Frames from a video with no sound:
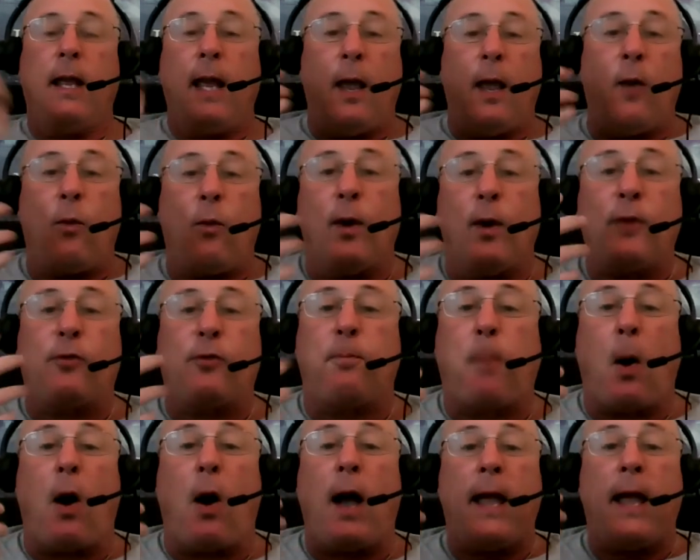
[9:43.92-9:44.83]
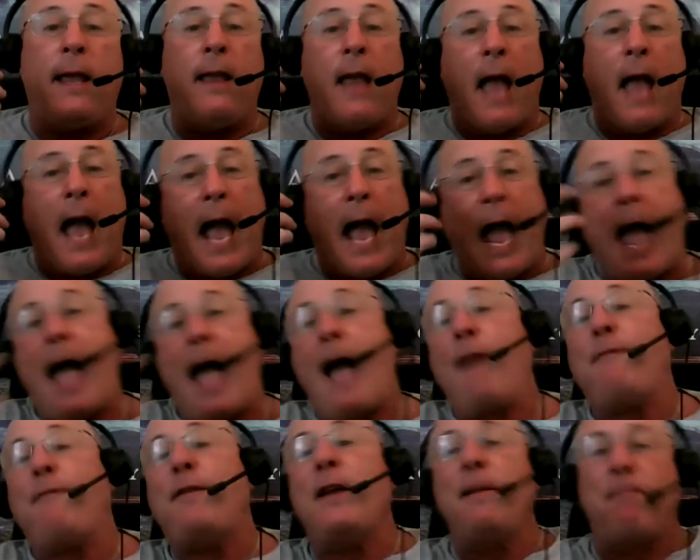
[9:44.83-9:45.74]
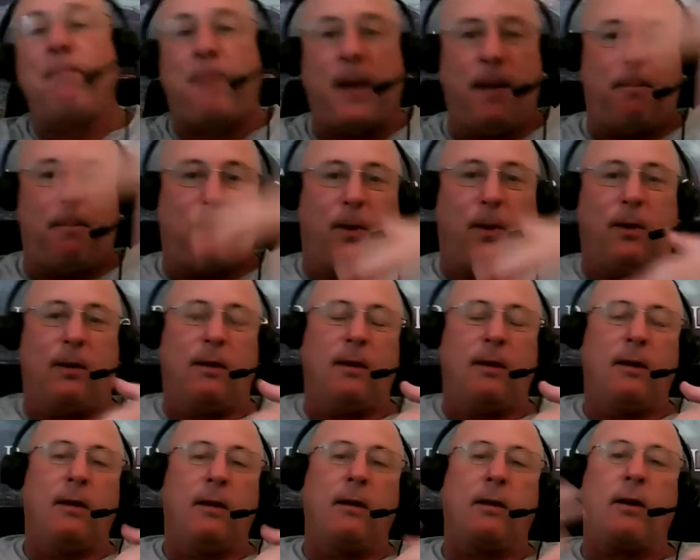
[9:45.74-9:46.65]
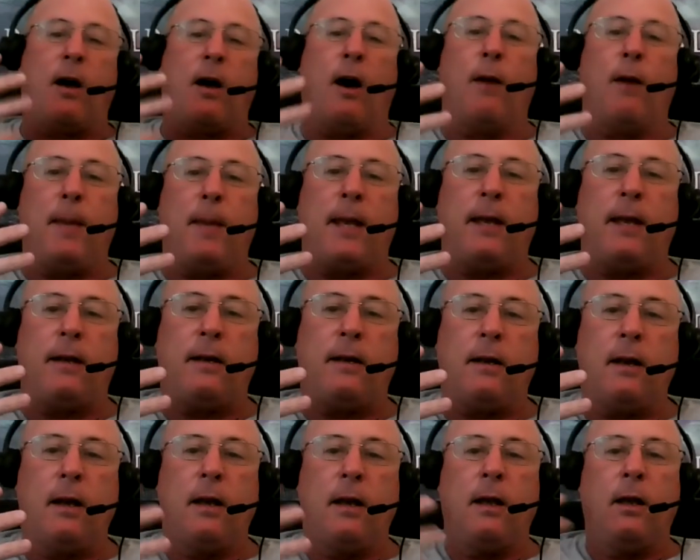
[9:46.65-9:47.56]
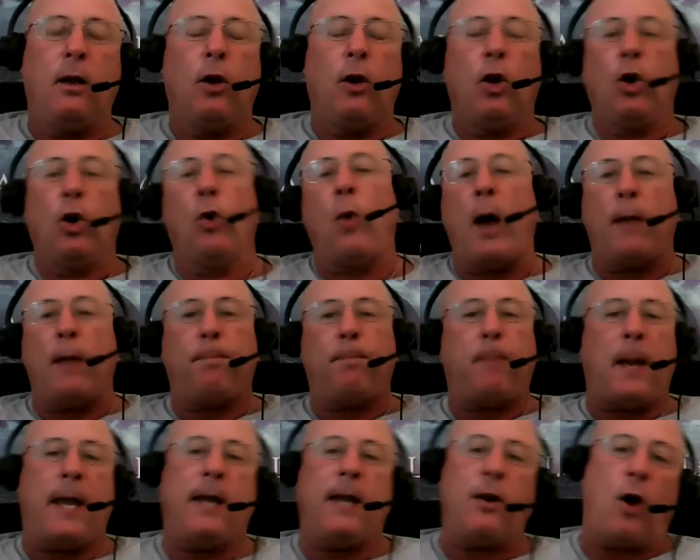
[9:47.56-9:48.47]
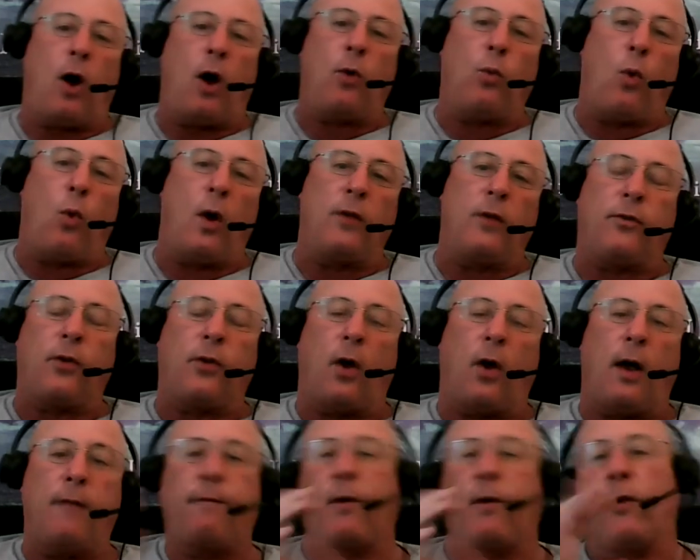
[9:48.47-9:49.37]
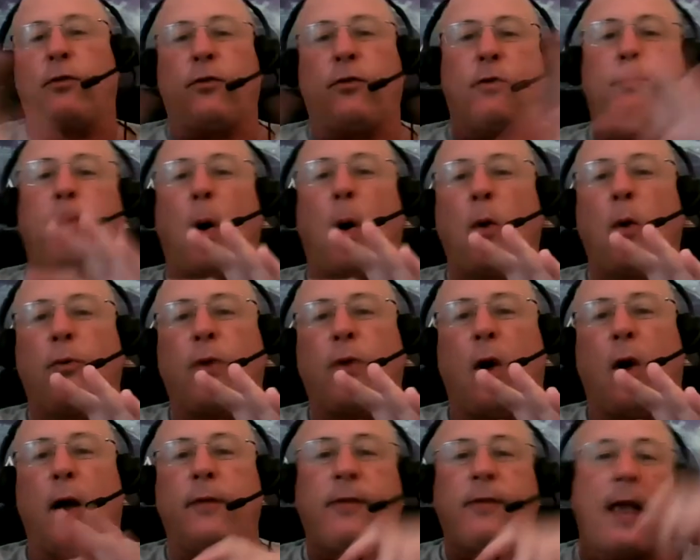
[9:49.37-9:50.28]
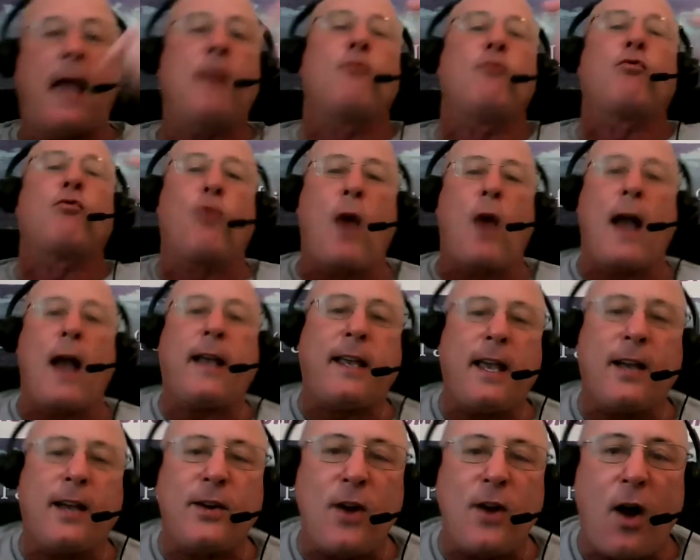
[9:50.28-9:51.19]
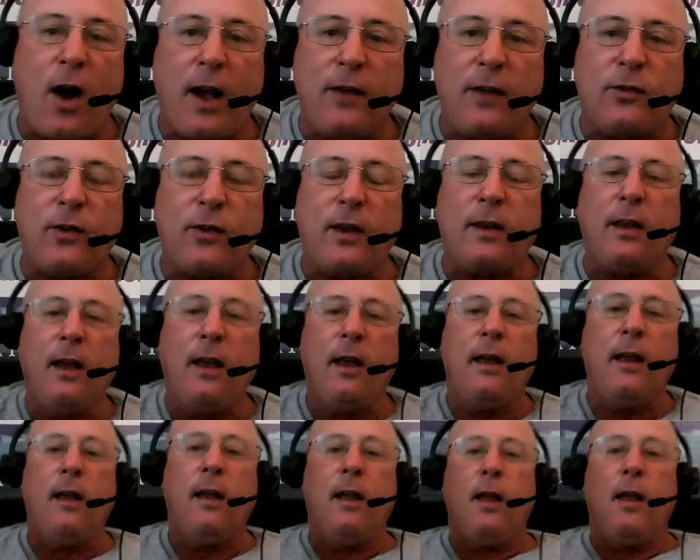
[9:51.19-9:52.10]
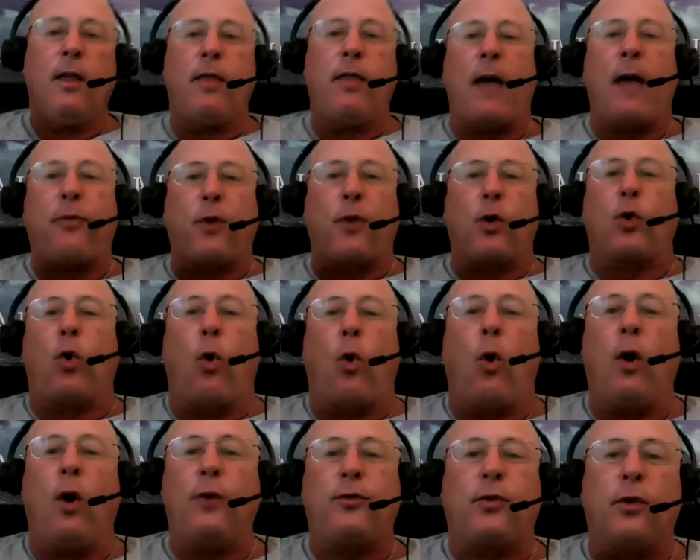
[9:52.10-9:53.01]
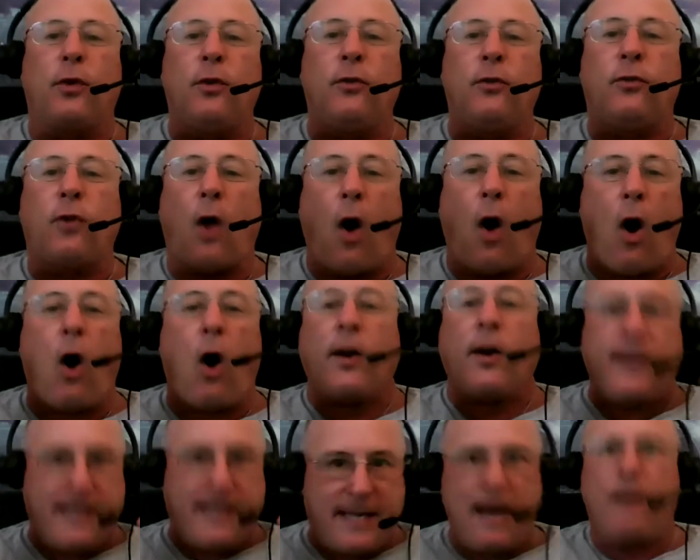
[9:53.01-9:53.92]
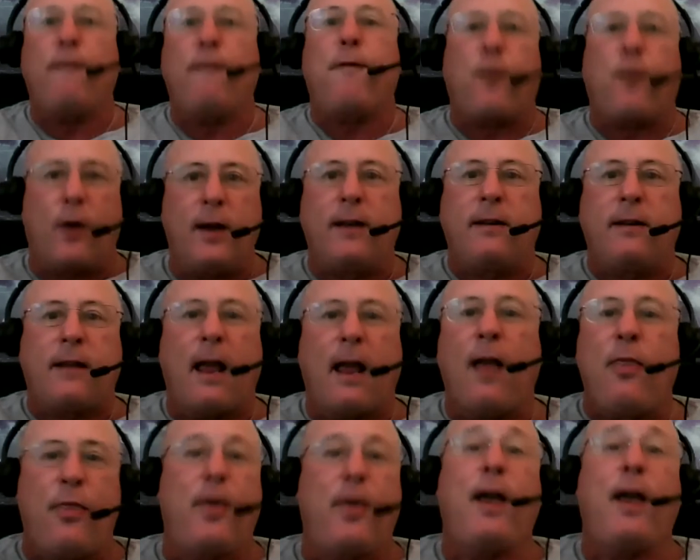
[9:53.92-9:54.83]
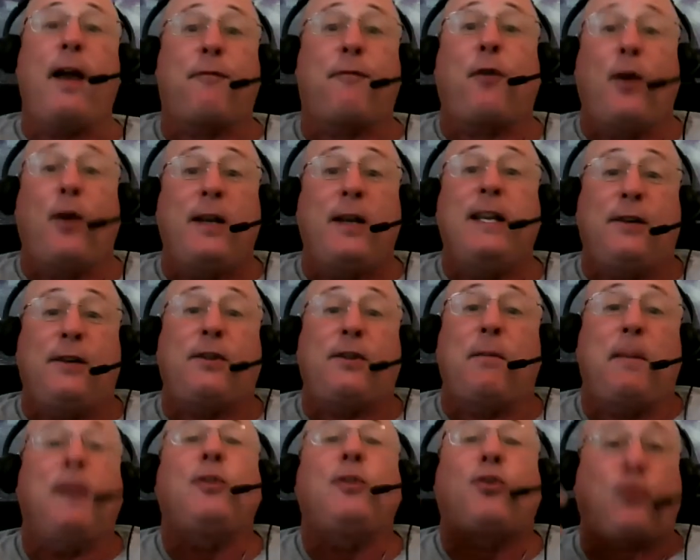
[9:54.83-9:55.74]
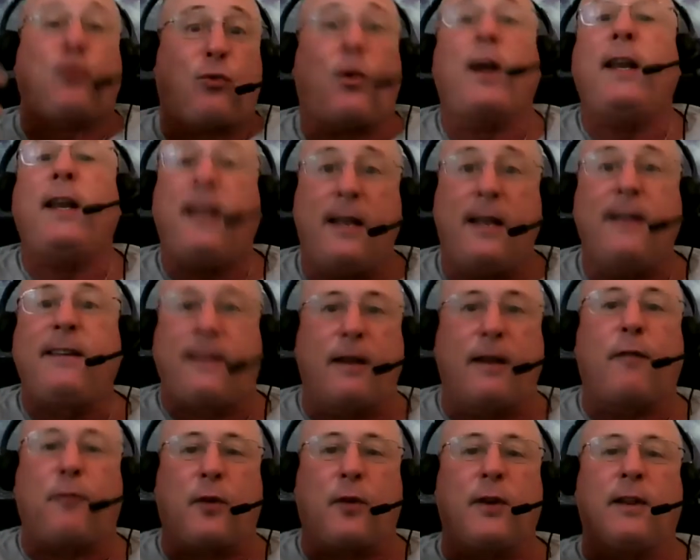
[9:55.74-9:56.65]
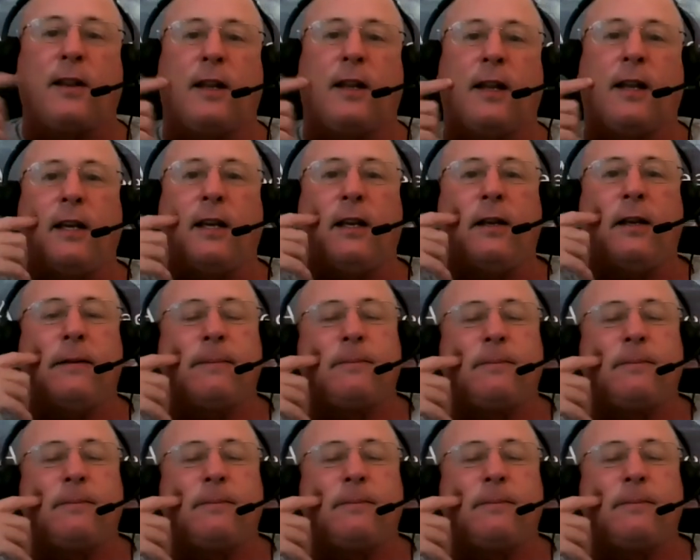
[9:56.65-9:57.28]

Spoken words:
It was by having people come in who had pain on one side versus both sides, and recognizing that the causes are different and therefore need to be treated differently.